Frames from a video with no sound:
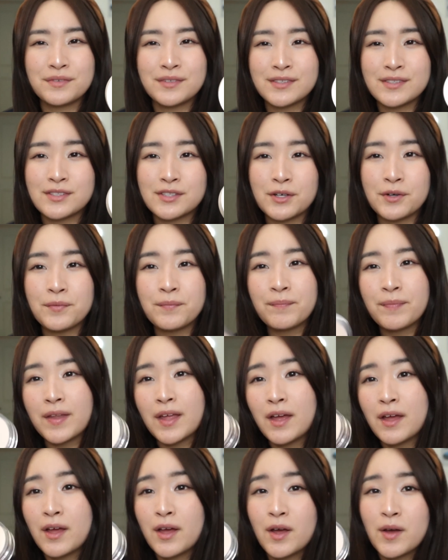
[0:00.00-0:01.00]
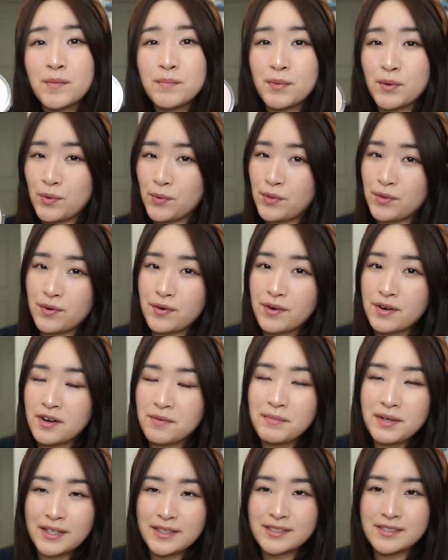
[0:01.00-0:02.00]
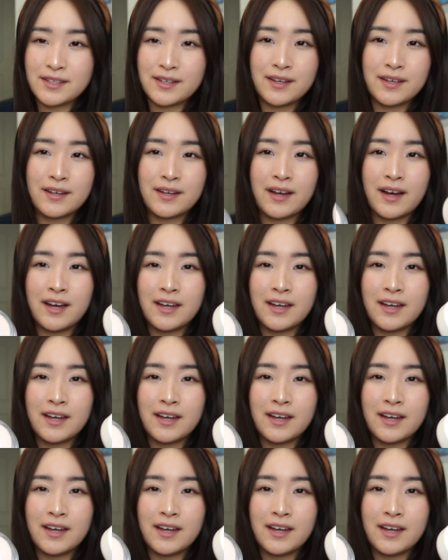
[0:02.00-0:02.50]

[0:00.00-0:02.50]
So both are amazing.